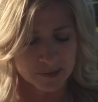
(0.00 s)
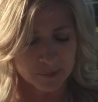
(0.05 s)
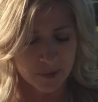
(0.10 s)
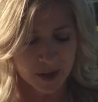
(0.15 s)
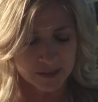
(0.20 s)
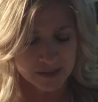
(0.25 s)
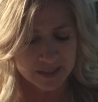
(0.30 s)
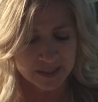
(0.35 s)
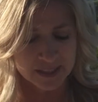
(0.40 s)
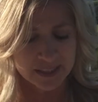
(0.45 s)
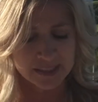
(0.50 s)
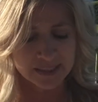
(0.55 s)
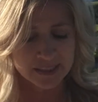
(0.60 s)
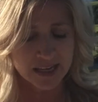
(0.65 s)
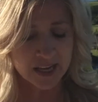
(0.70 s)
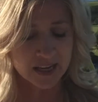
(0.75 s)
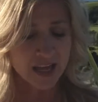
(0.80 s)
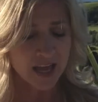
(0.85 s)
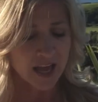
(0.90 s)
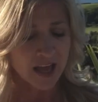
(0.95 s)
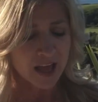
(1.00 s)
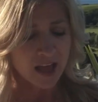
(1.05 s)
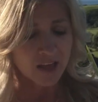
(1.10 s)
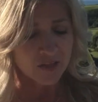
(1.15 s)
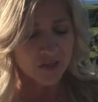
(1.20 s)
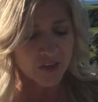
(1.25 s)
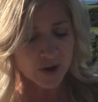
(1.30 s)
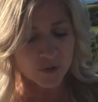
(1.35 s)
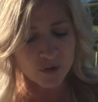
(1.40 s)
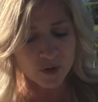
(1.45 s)
S. Monson. He said,
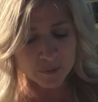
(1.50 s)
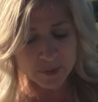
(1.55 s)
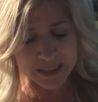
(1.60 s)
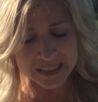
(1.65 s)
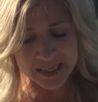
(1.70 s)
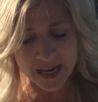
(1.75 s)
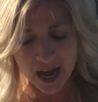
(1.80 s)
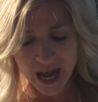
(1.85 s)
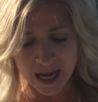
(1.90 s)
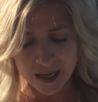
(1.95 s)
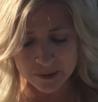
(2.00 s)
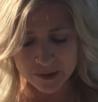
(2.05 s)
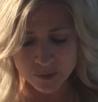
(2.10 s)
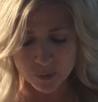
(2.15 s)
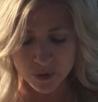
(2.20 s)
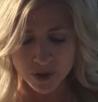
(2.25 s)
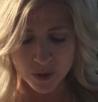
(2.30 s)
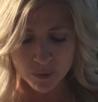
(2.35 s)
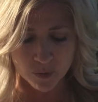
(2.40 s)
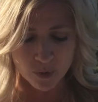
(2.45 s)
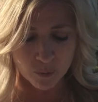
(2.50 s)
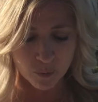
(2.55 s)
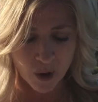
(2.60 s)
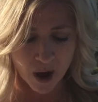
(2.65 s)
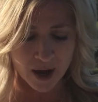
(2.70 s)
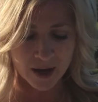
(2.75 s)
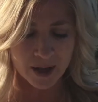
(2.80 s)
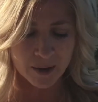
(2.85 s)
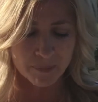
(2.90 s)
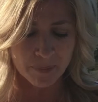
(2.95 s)
"There will be times when you will
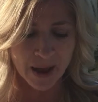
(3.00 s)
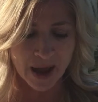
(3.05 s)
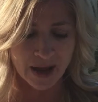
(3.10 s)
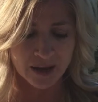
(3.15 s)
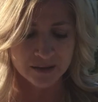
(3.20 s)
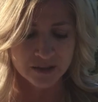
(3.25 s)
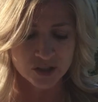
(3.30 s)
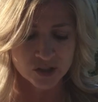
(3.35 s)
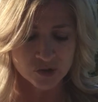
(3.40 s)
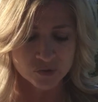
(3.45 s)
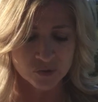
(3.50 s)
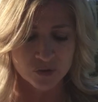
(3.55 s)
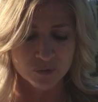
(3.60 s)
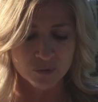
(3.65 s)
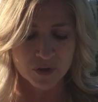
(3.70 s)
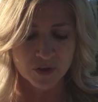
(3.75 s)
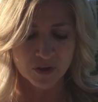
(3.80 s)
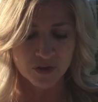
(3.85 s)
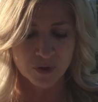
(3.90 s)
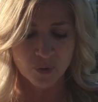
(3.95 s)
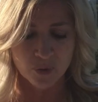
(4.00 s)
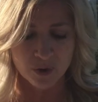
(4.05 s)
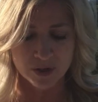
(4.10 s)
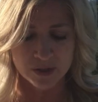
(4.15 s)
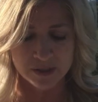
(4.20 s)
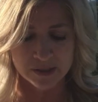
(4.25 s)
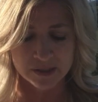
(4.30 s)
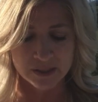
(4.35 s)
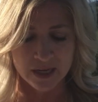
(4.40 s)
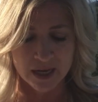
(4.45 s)
walk a path strewn with
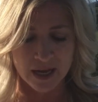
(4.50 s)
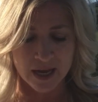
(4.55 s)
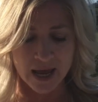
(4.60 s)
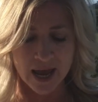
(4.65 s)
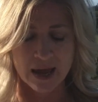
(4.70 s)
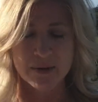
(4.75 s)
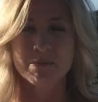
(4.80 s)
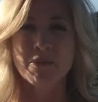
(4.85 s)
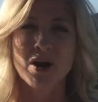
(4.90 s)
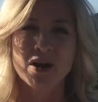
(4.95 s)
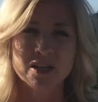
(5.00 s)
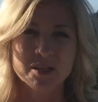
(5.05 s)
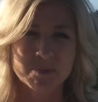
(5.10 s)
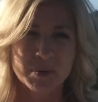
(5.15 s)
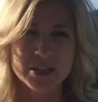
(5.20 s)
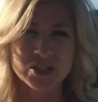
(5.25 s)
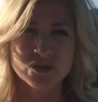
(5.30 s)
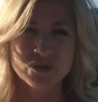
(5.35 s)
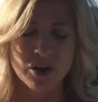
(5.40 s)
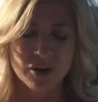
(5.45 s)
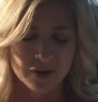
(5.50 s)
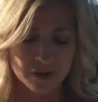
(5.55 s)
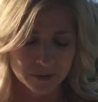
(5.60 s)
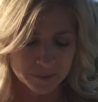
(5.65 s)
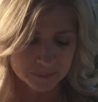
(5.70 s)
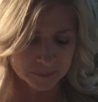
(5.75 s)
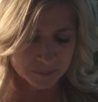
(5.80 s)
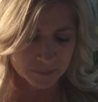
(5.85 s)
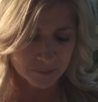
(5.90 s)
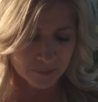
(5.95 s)
thorns and marked by struggle.